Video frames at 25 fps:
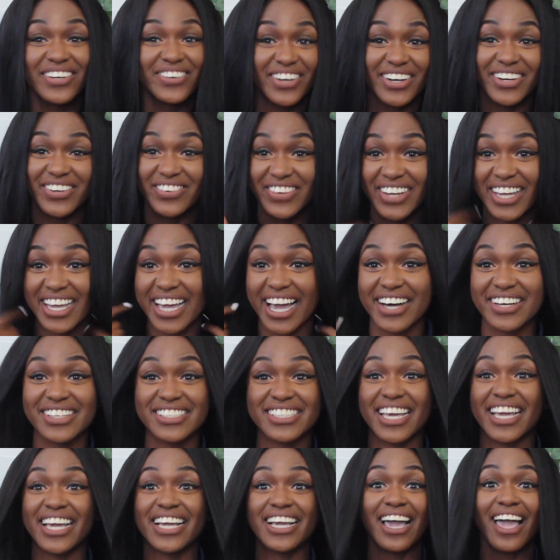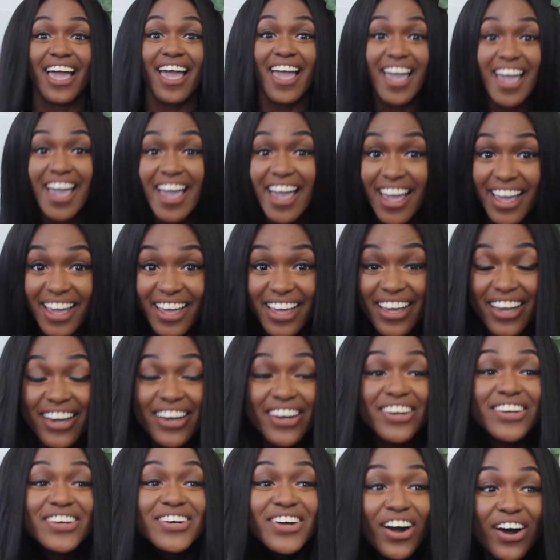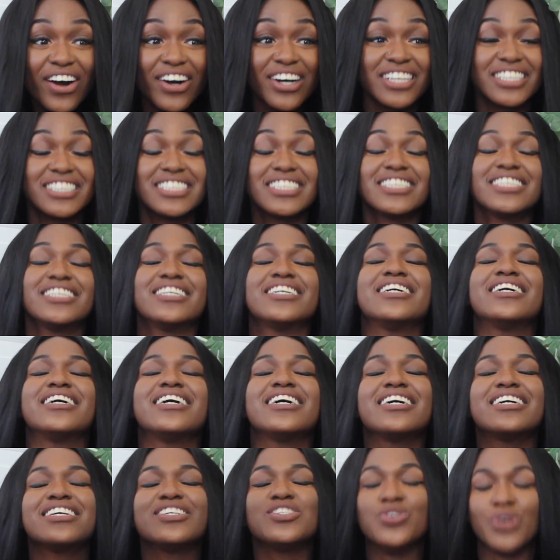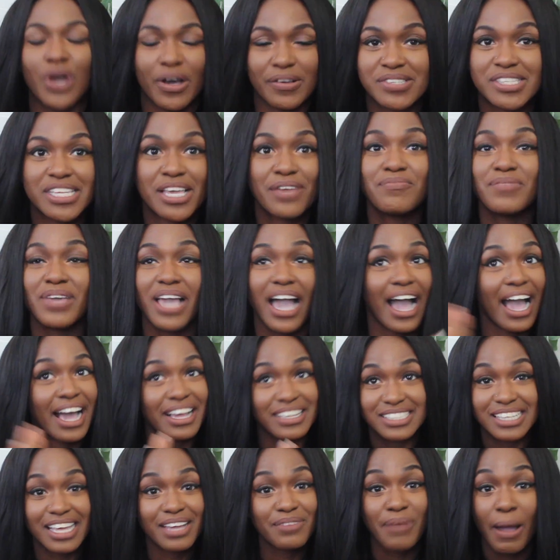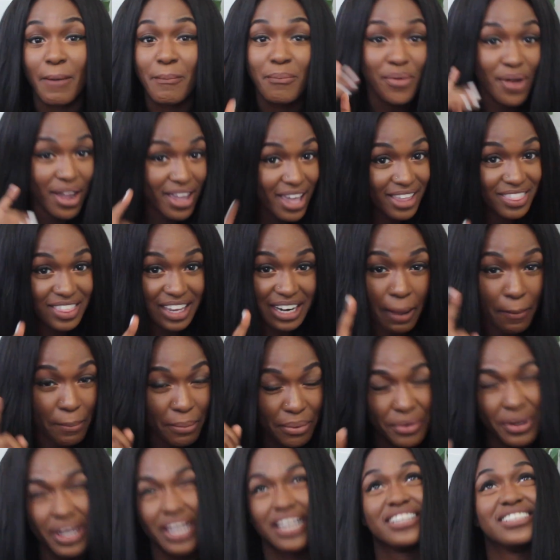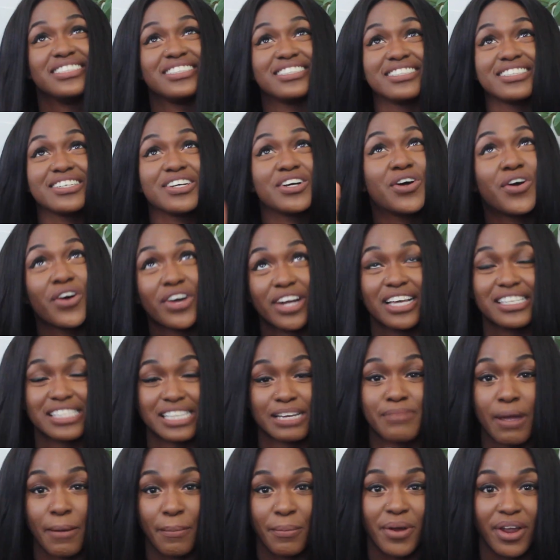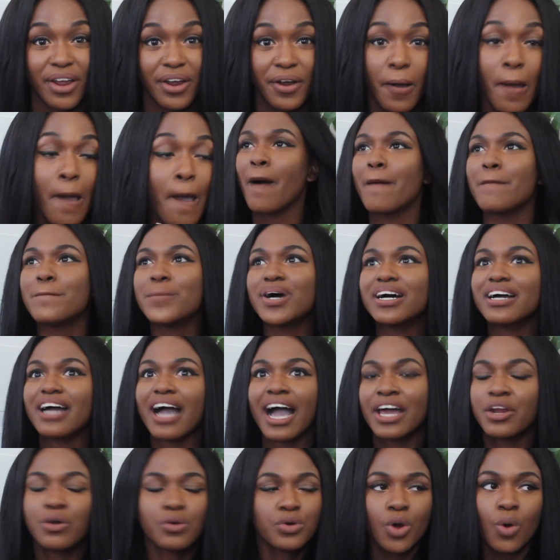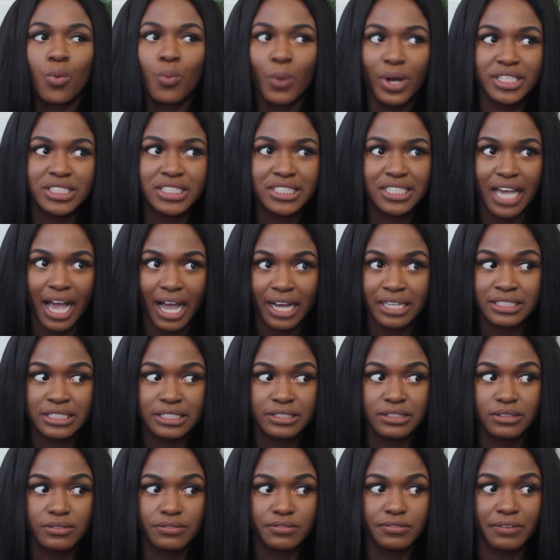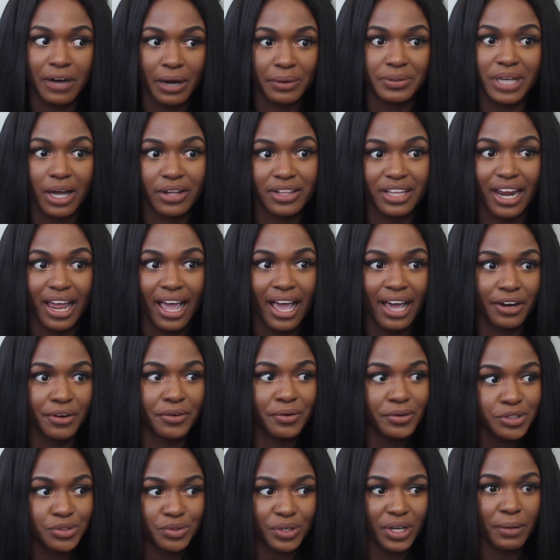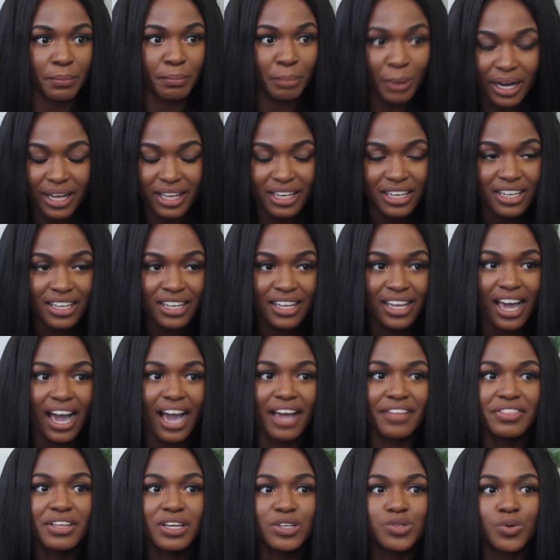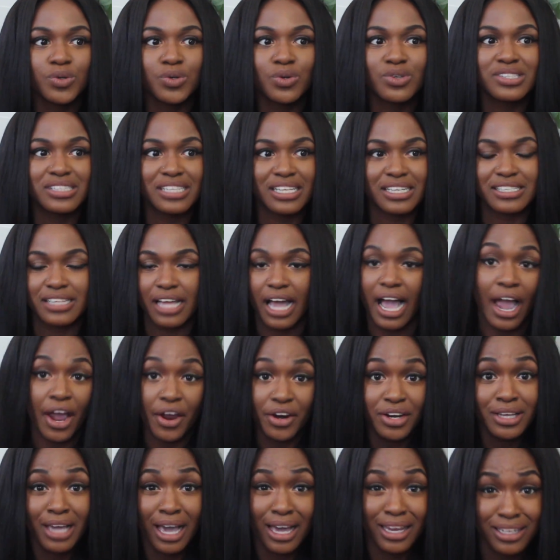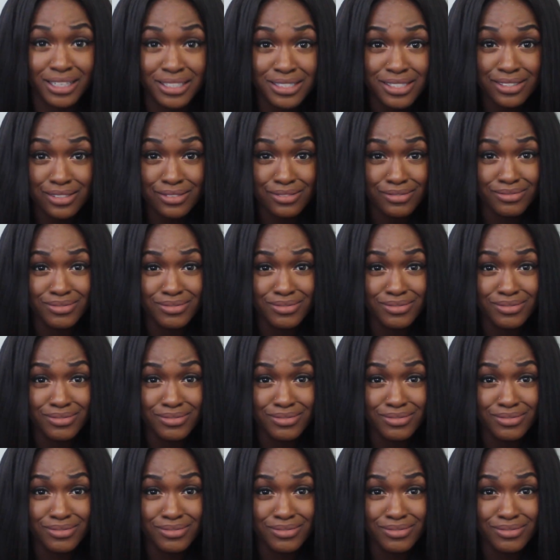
I was like, God, you have saved me. I said my prayer that I prayed. God answered my prayer. But I don't know when she actually found out that I had a nose ring. But I think it's one of those things, I already had it.